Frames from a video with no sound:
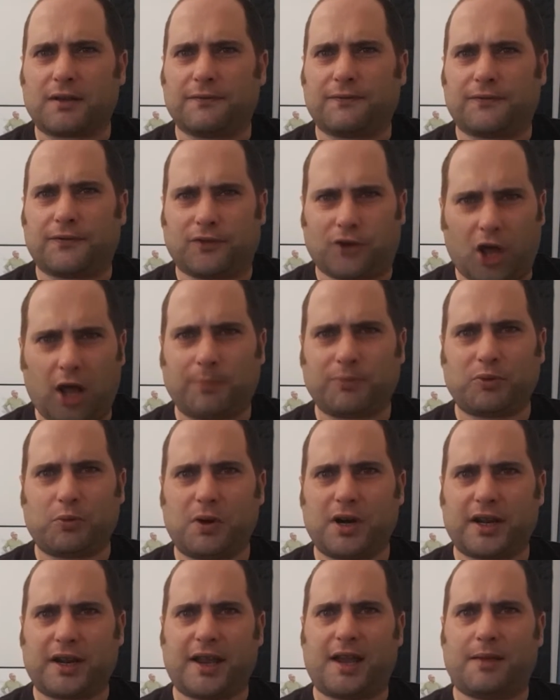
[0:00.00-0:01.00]
flopped
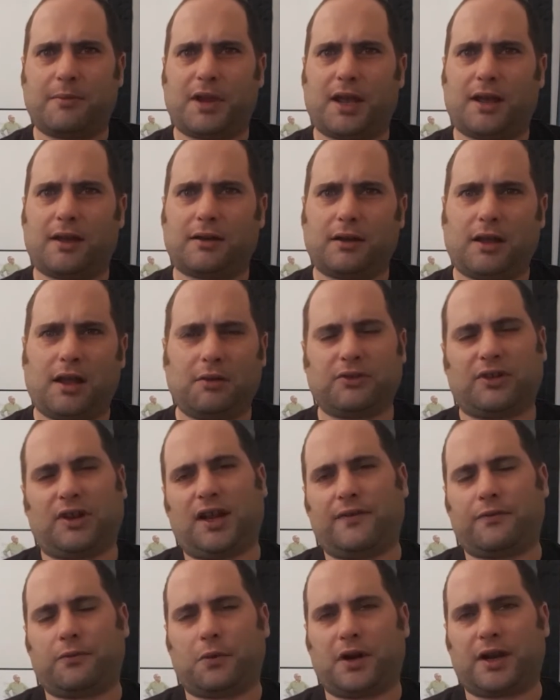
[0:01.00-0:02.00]
when it came out. I was
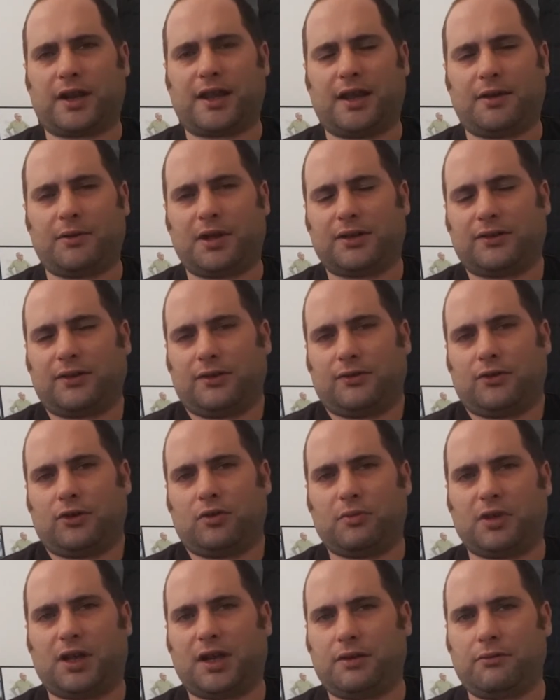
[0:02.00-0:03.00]
11 when it came out, so sue
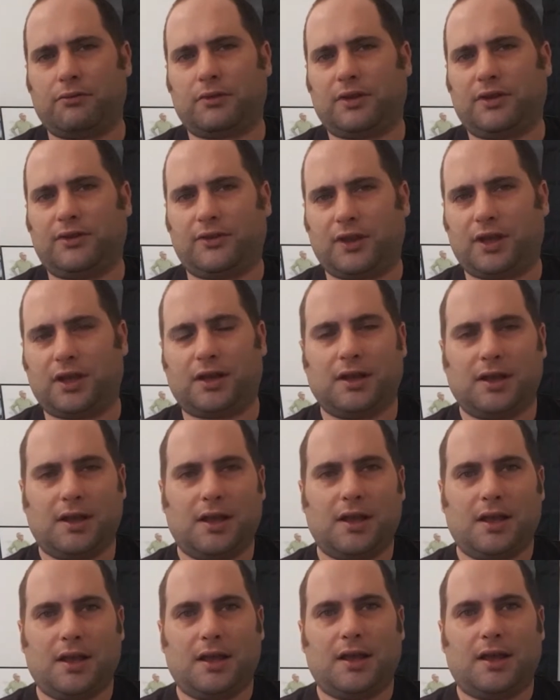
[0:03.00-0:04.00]
me, I didn't really see it.
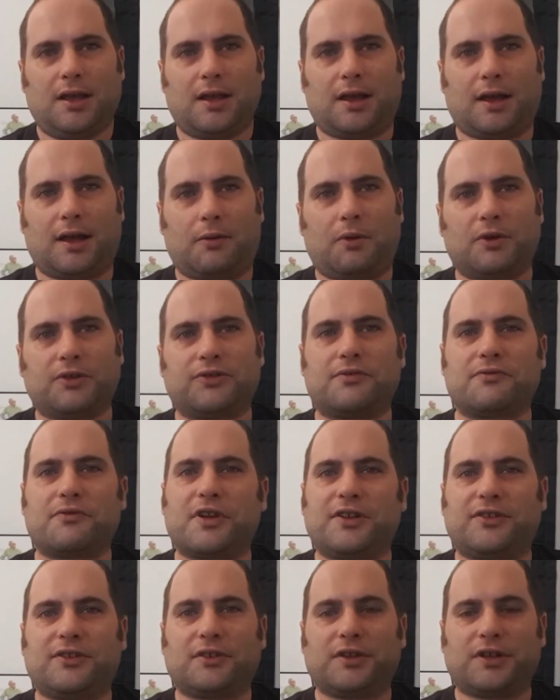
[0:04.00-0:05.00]
I watched it
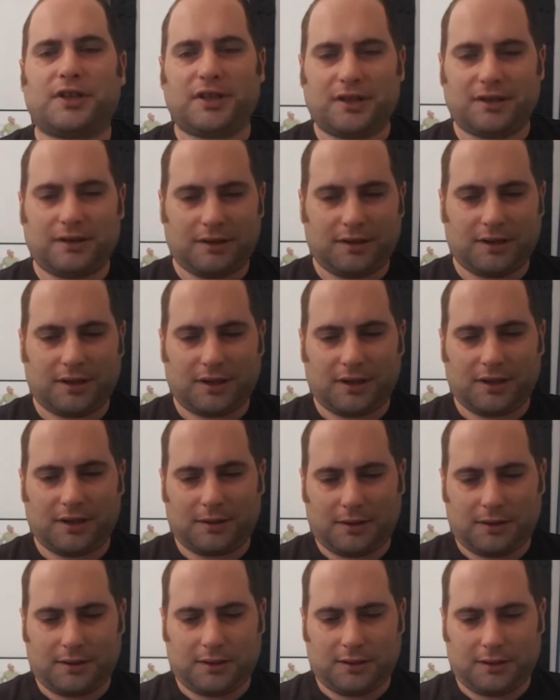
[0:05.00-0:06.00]
recently
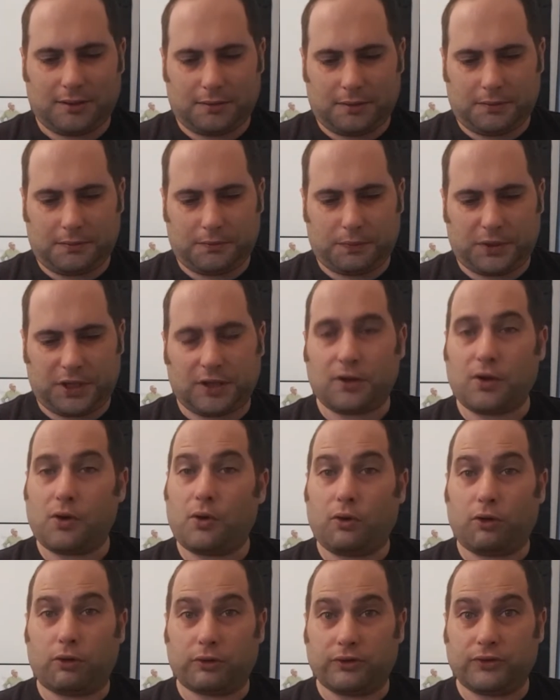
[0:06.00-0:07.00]

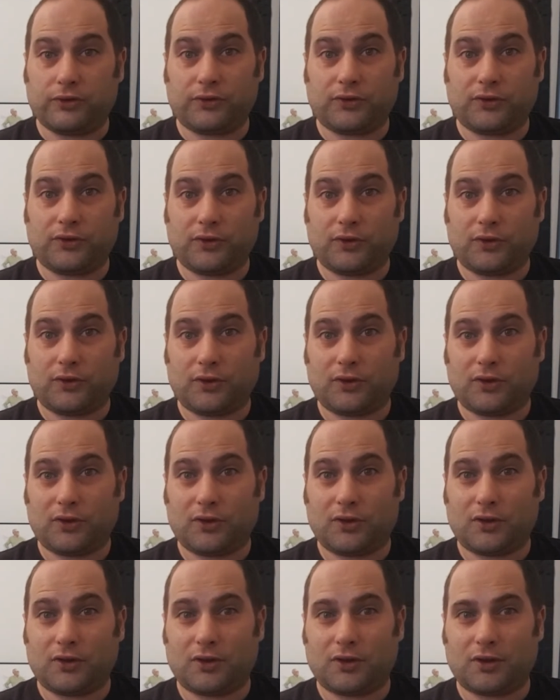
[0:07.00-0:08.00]
because
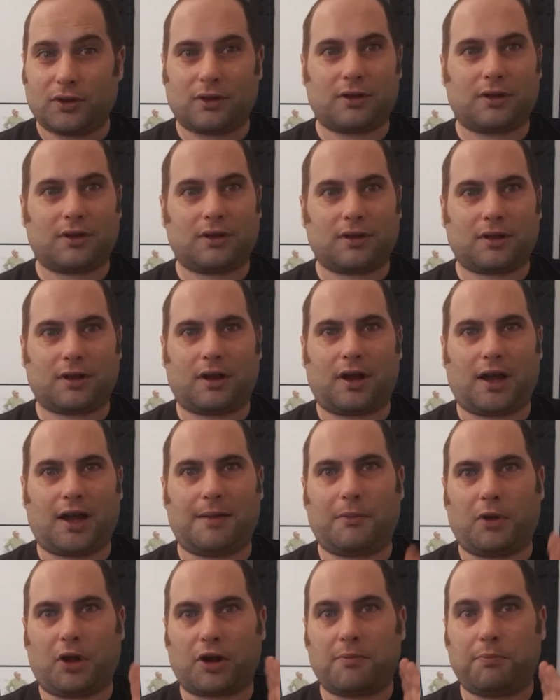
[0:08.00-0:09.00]

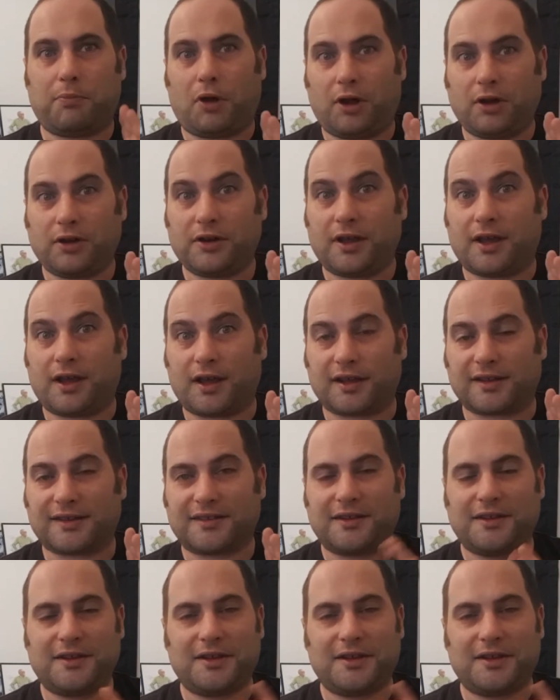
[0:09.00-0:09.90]
I'm on a podcast